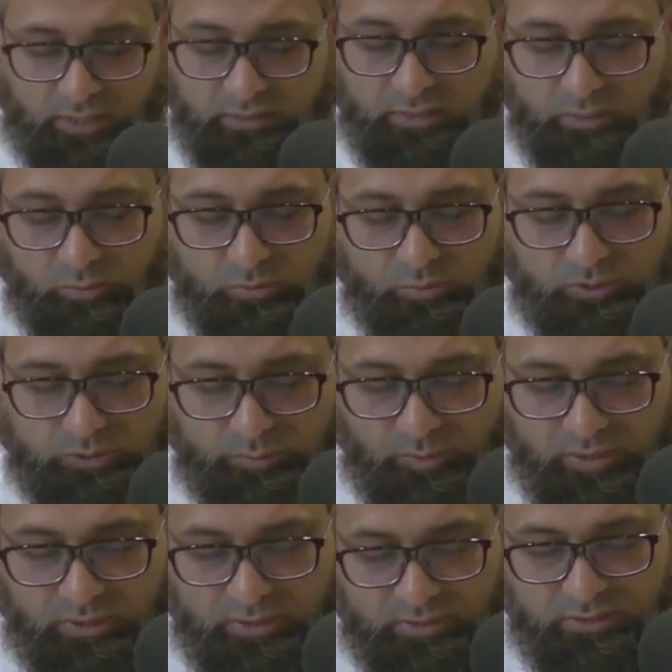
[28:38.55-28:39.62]
And they will
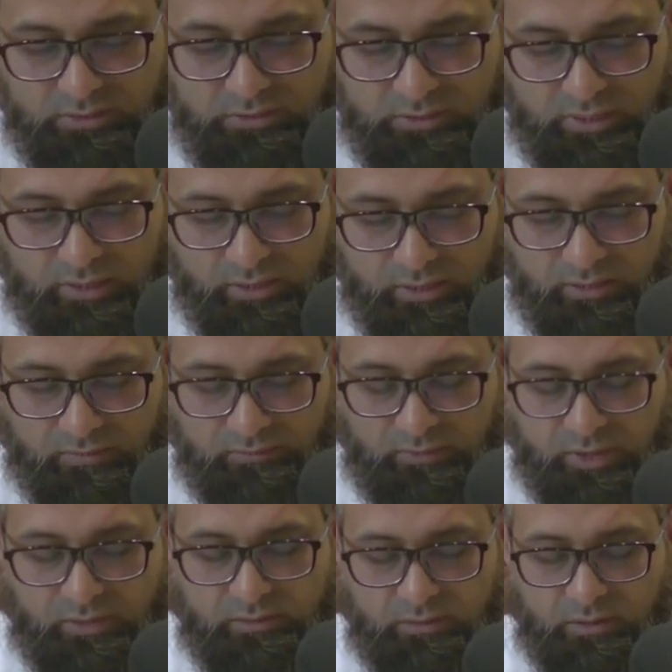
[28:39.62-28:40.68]
respond in this day,
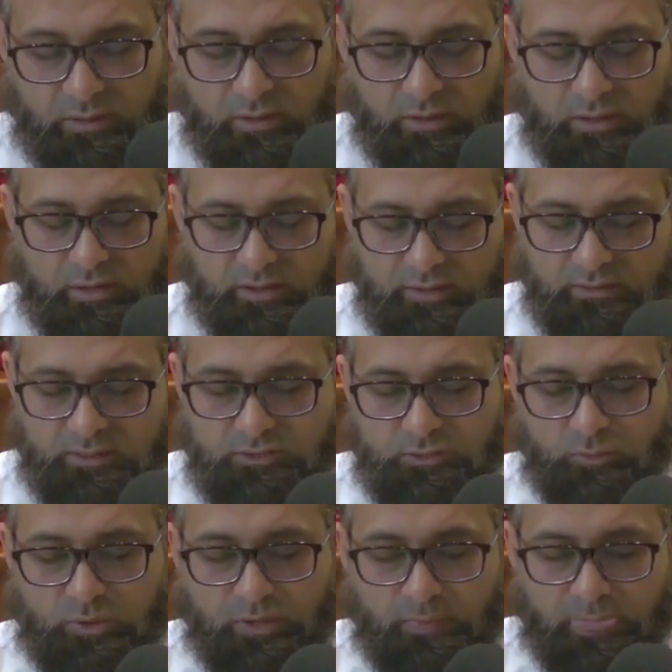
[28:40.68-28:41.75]
uh, uh, in
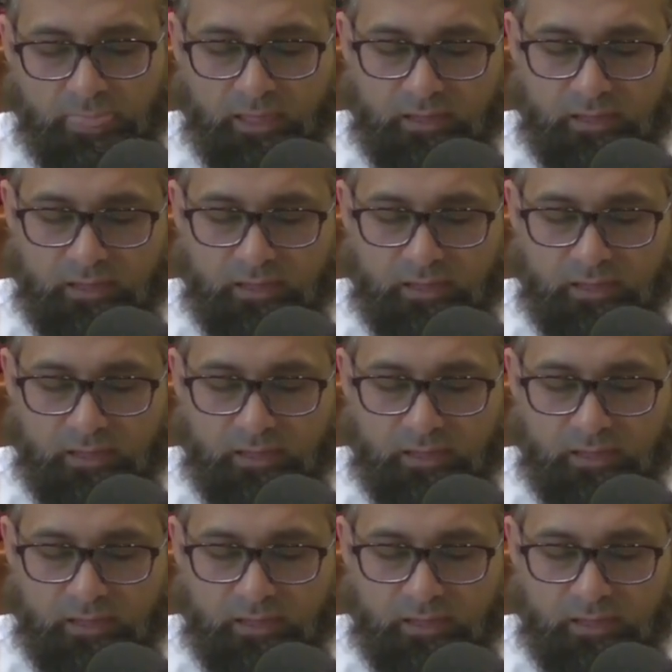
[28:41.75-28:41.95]
this way.